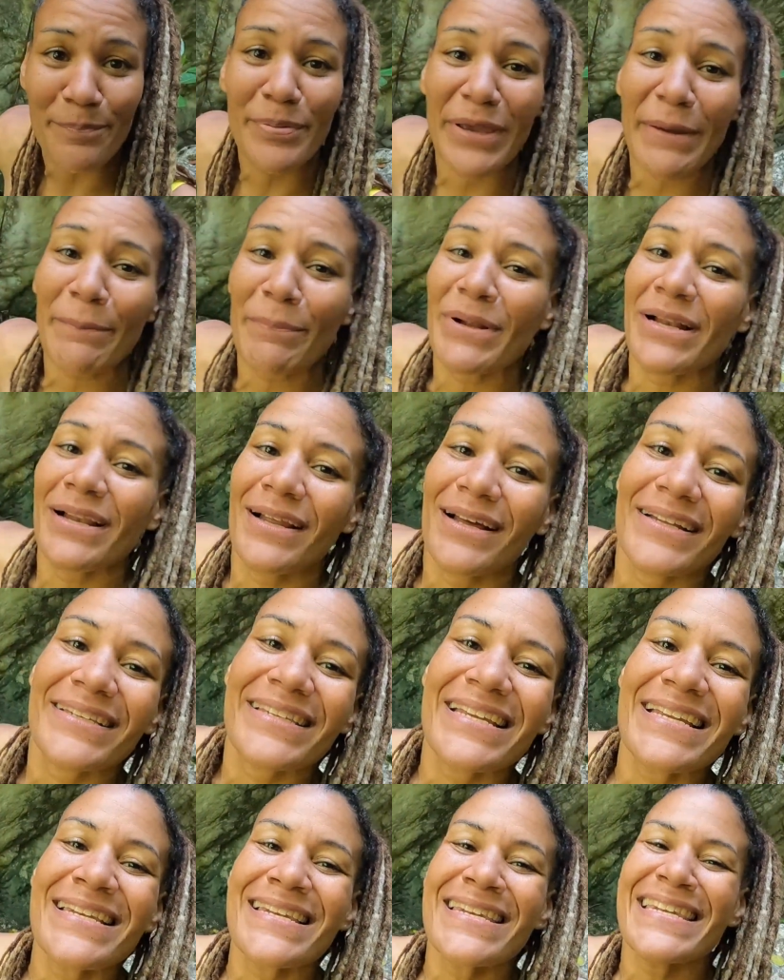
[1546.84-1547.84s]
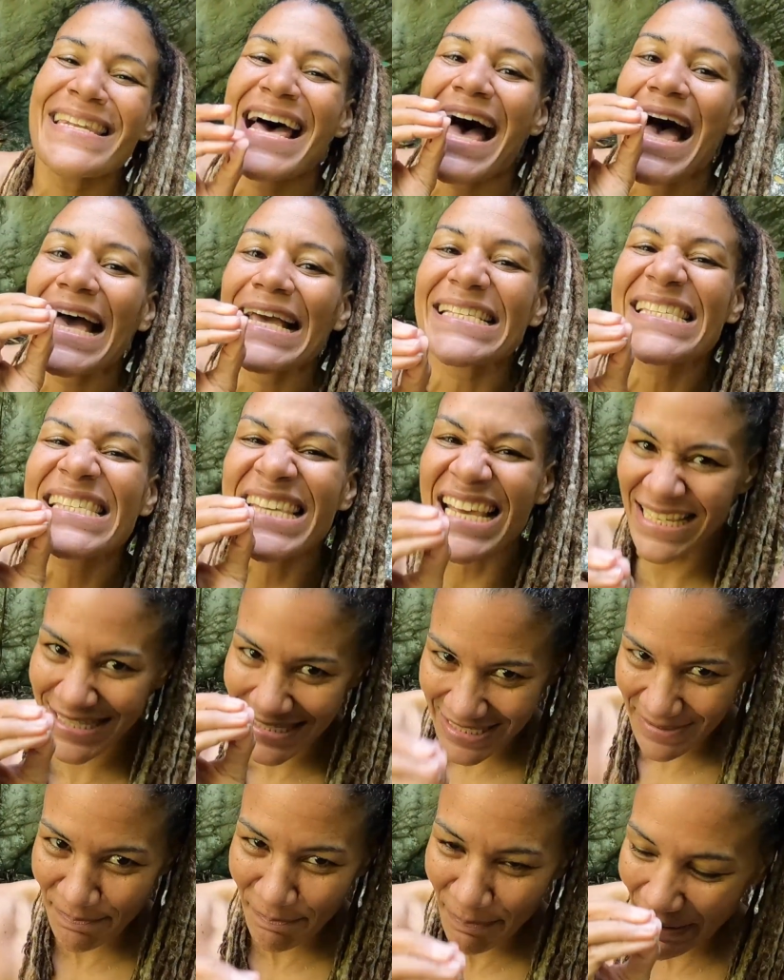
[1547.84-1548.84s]
people, the
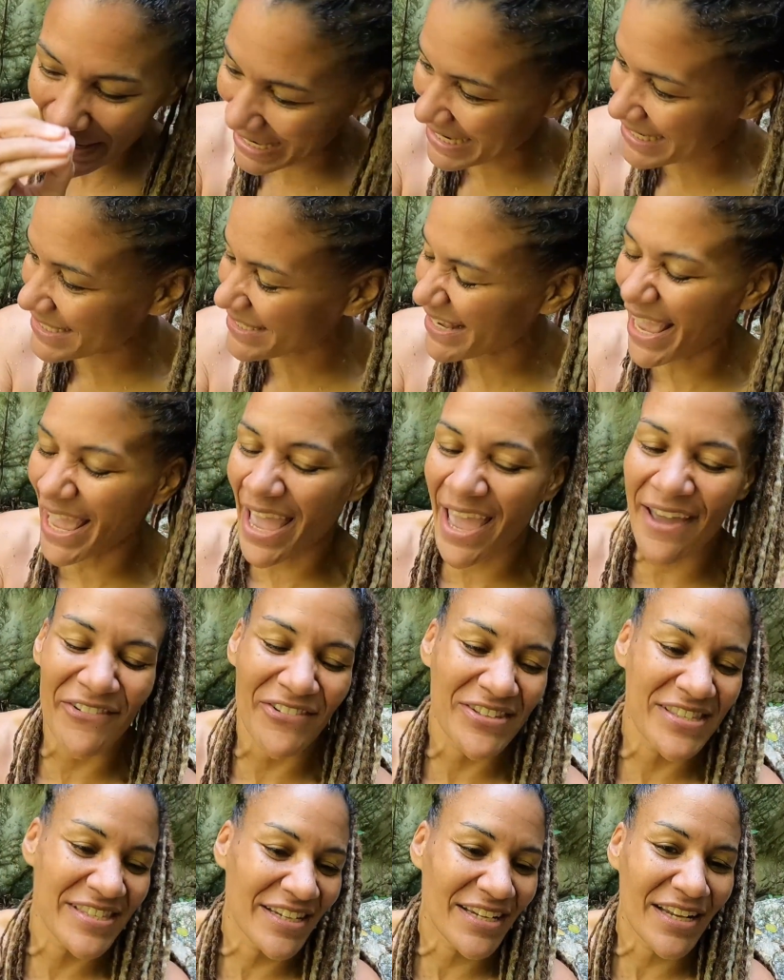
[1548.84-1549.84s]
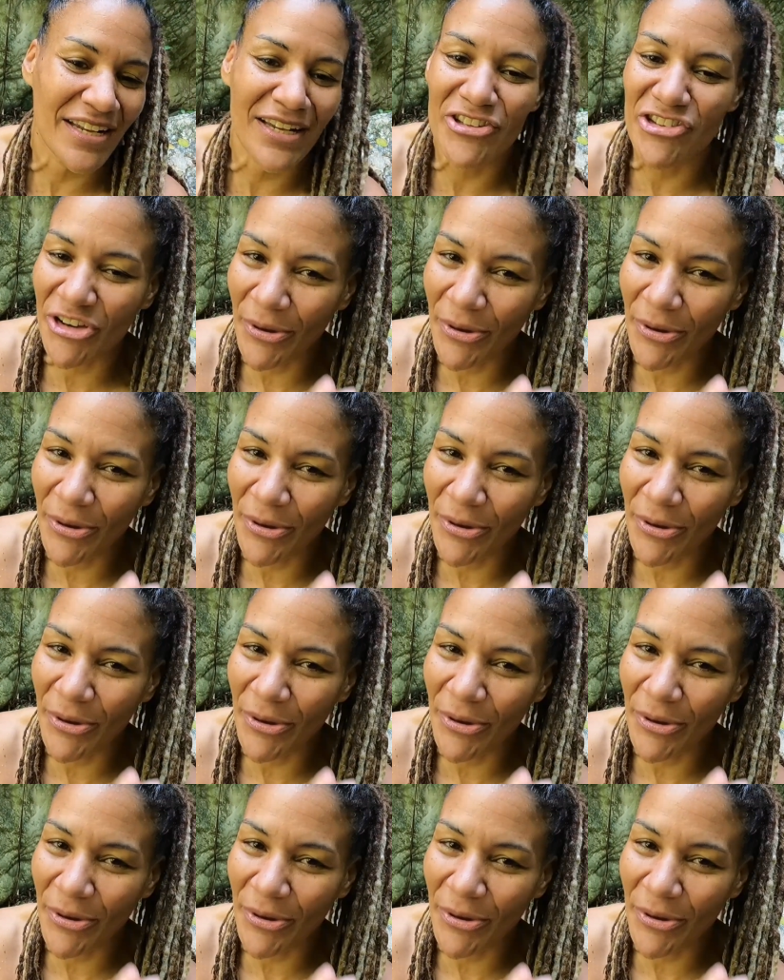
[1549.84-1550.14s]
nicest place I ever seen in